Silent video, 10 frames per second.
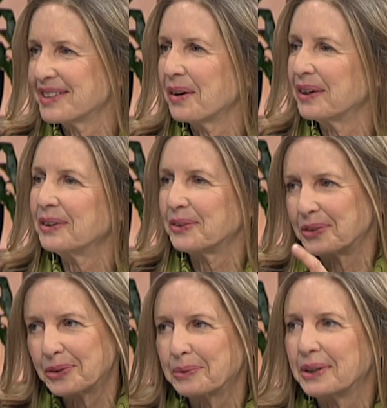So I know
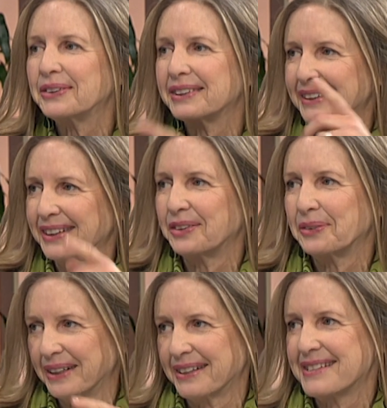New World and I know
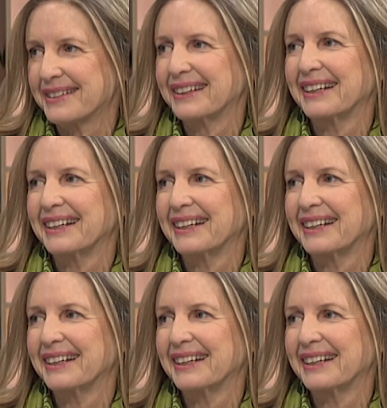Ellerslie.